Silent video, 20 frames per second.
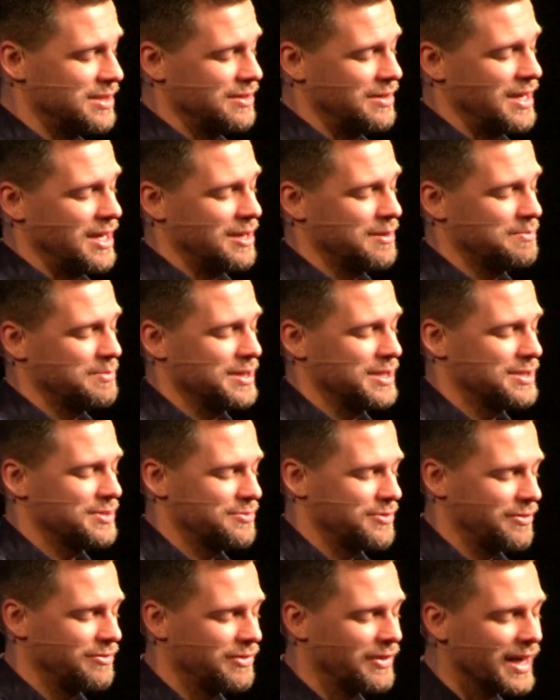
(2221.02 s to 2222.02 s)
to help us
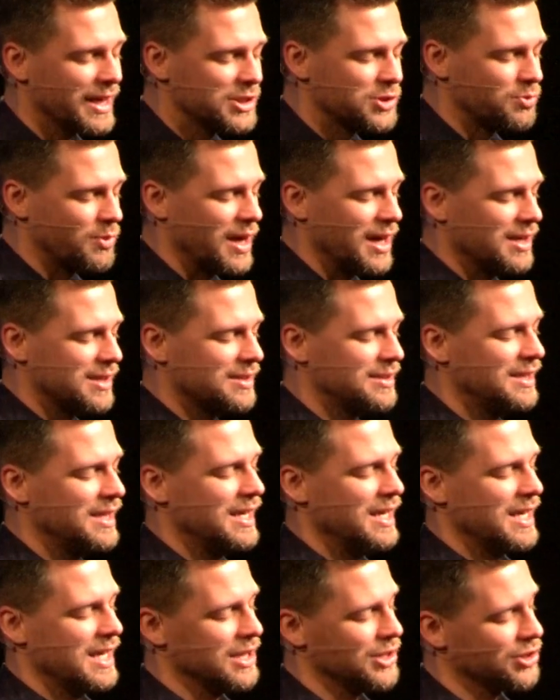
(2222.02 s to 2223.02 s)
reflect well
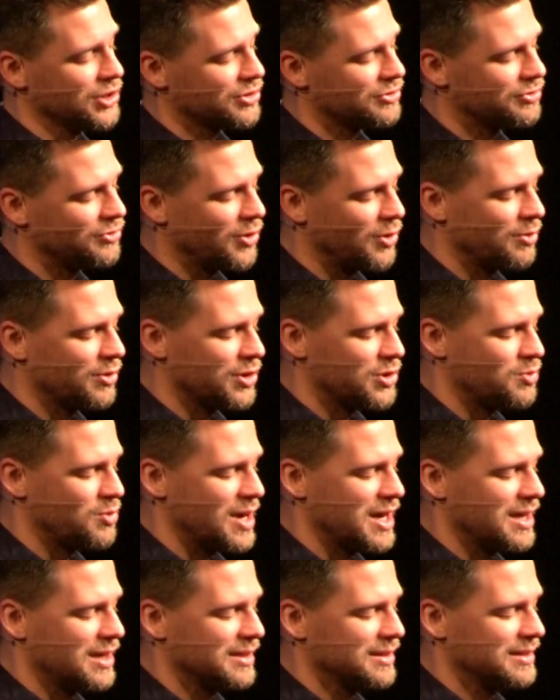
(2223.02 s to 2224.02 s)
and look forward
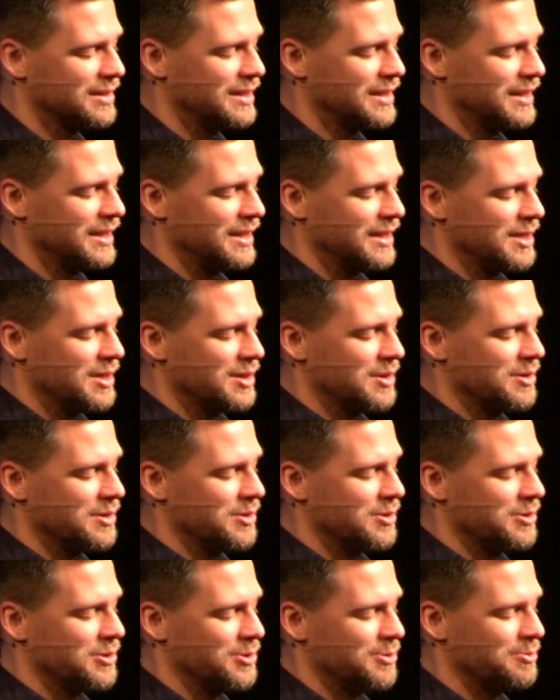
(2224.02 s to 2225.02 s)
well,
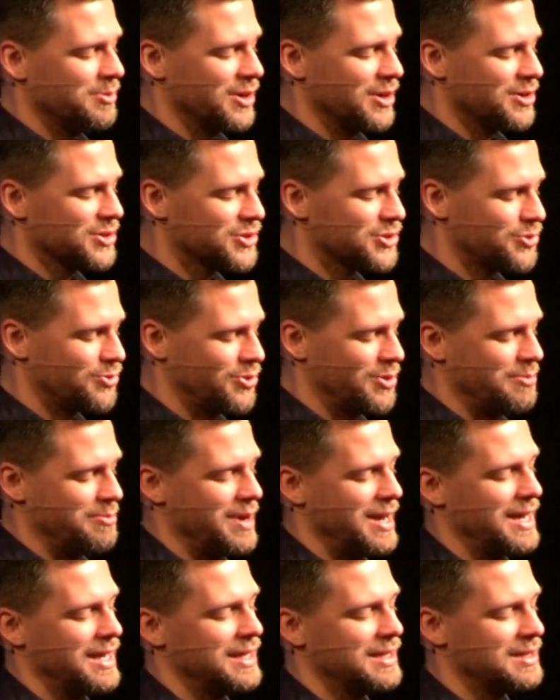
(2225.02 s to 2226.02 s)
but also
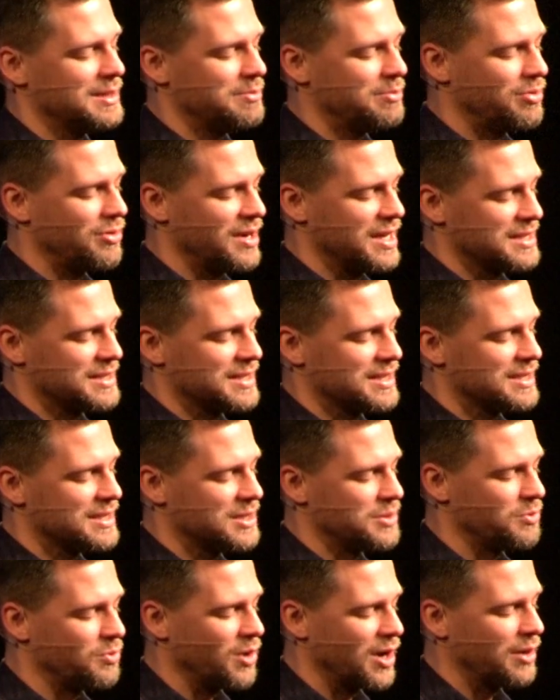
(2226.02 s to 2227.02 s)
remain present
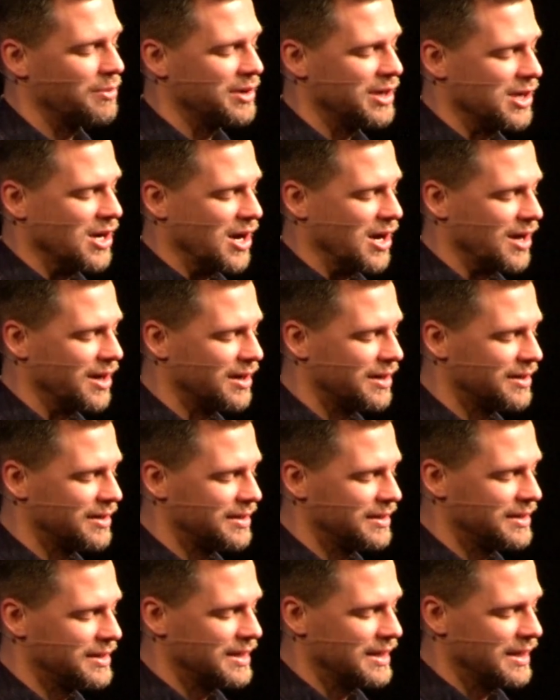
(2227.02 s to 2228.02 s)
in where we are
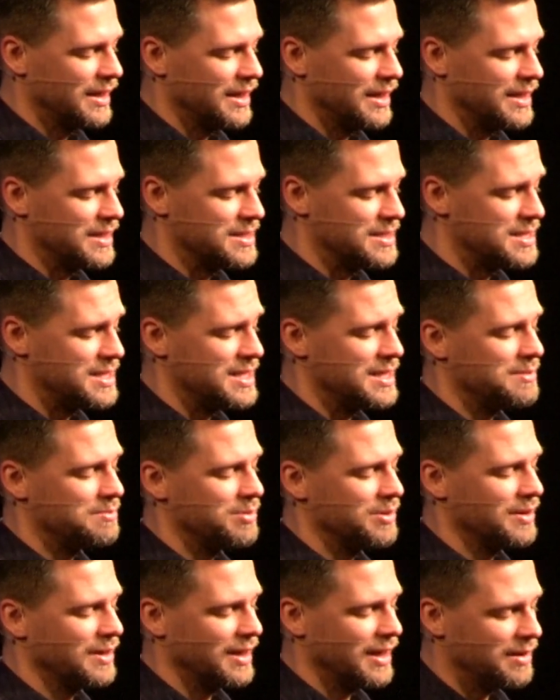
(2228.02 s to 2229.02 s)
in deep
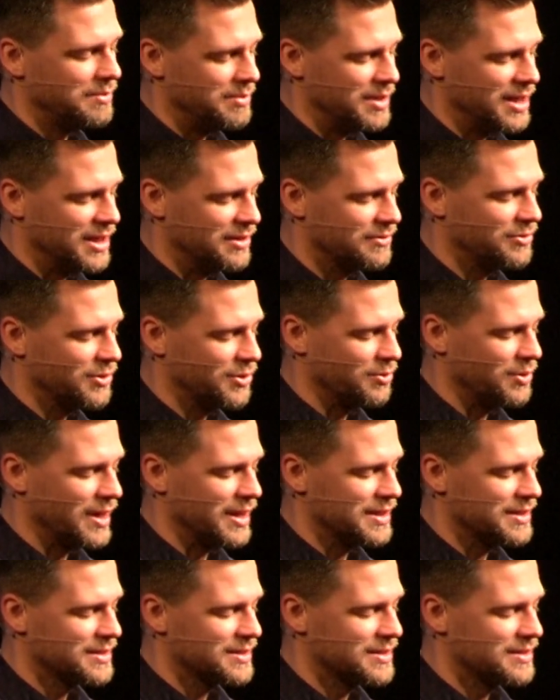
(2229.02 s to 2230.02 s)
and meaningful
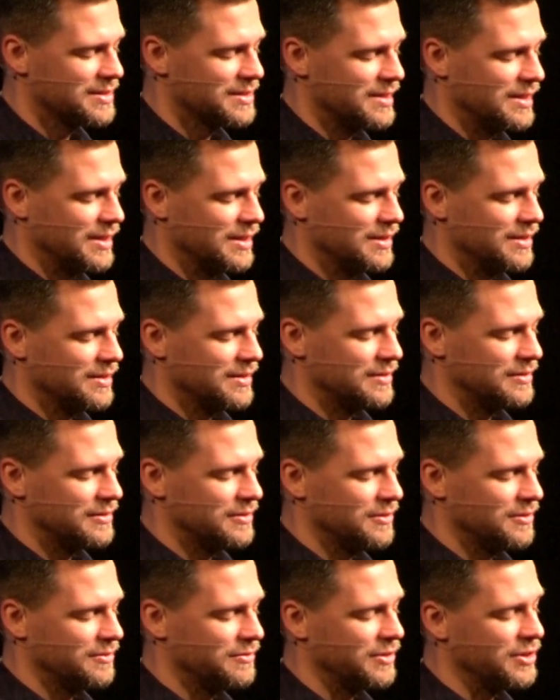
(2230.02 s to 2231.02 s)
ways
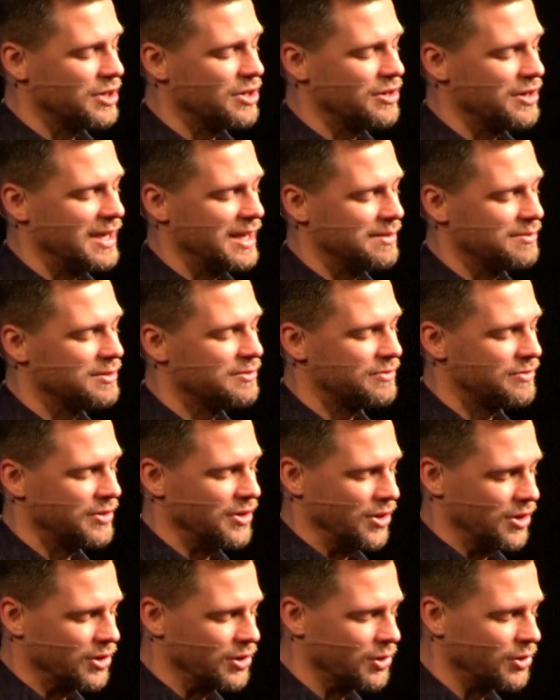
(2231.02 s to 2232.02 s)
for your name and for
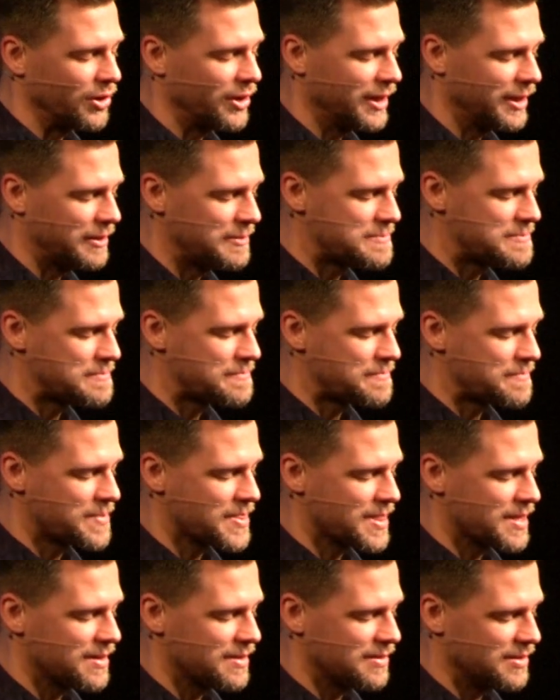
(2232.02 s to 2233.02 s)
your glory.
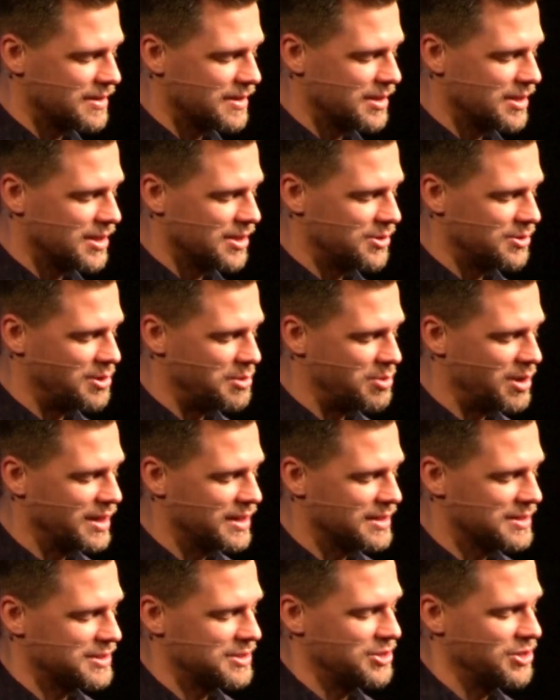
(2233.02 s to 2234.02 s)
And we pray
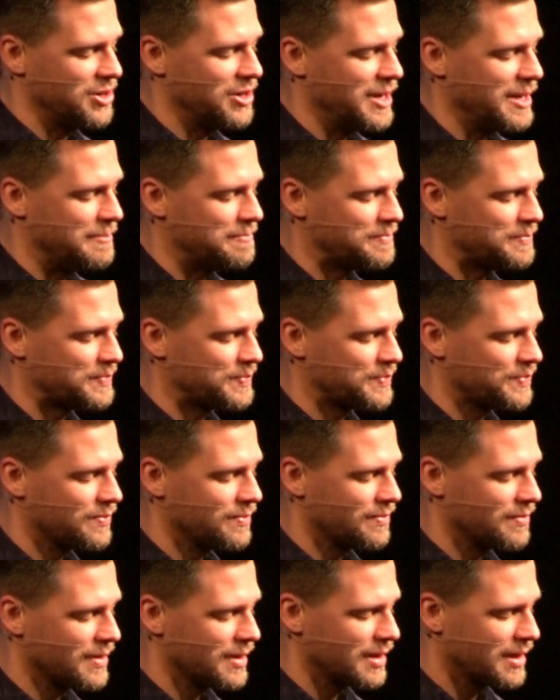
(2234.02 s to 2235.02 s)
this in your name.
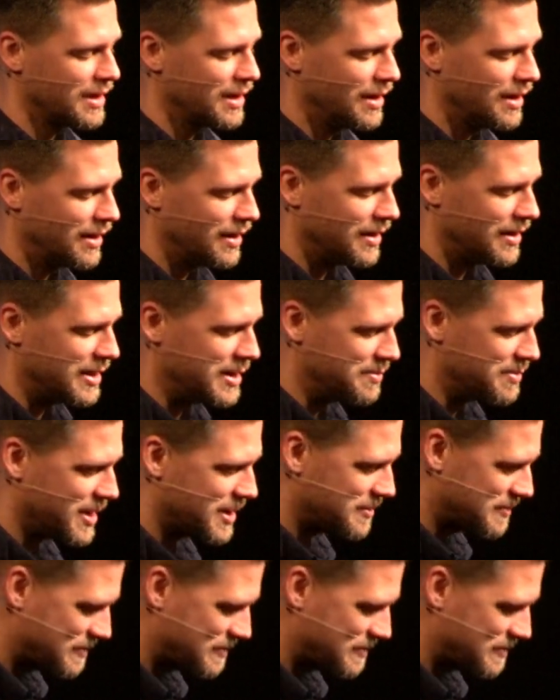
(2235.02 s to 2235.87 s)
Amen.